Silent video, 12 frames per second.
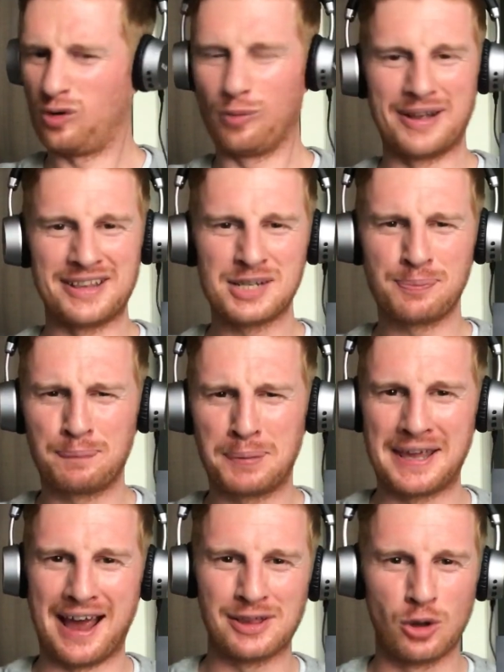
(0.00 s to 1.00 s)
Oh man, this
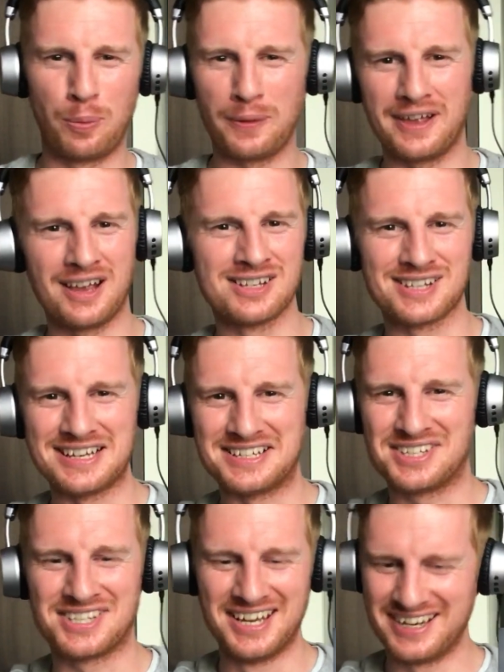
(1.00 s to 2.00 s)
piano player is like
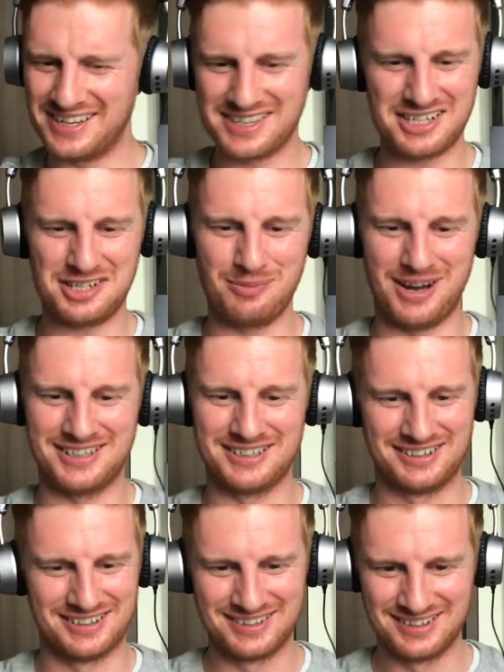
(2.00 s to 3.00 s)
serious,
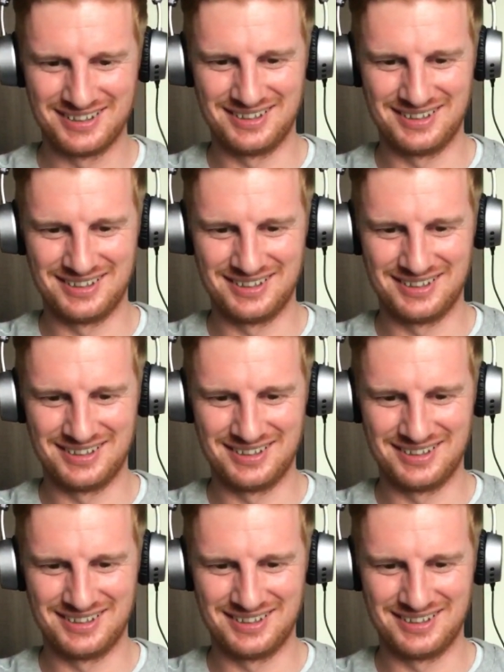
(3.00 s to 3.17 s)
man.